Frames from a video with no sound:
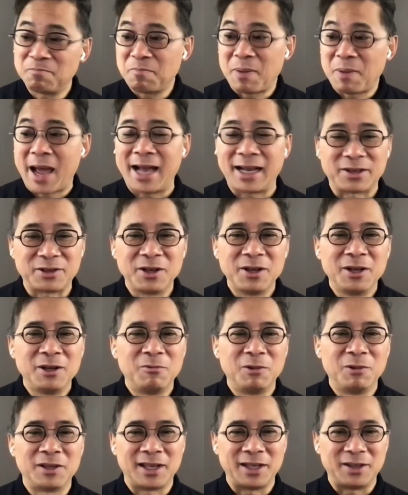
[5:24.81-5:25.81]
packed
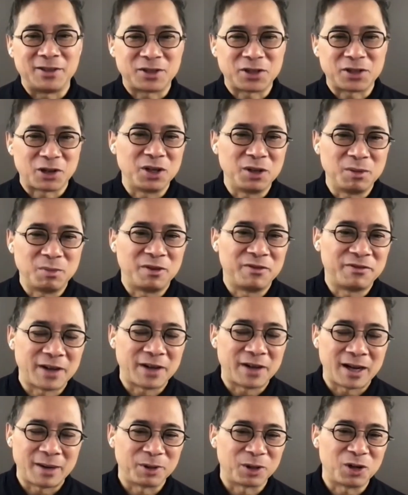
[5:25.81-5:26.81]
with a soluble
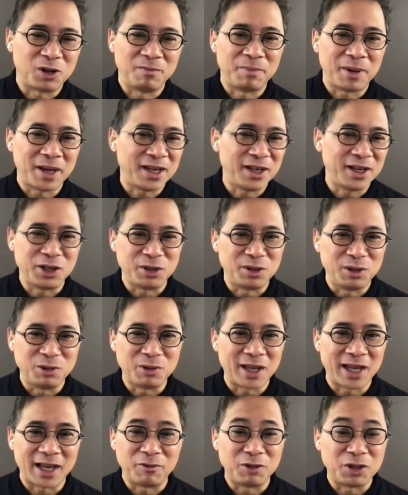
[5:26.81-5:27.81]
fiber called
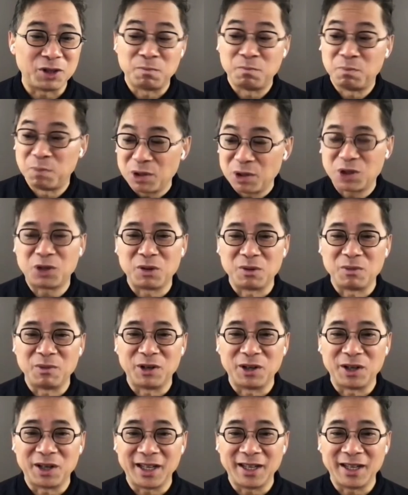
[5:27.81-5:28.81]
beta-D-glucan, which boosts your
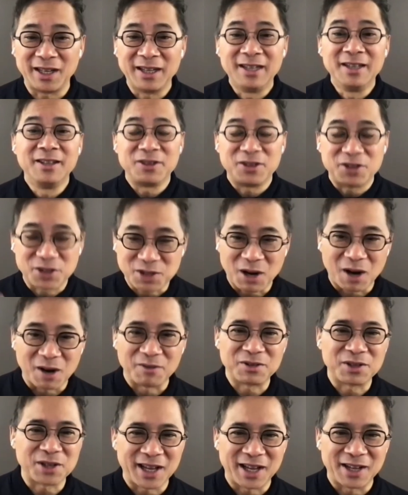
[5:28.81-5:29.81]
immunity, yeah.
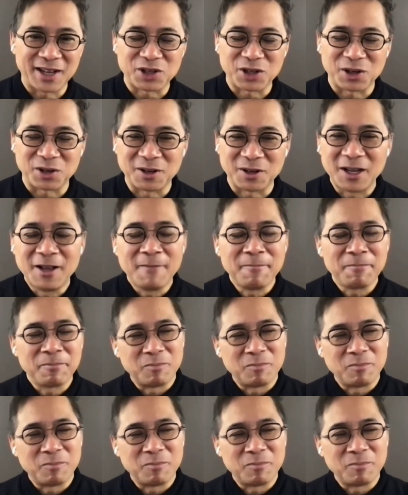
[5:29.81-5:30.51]
Starves cancer.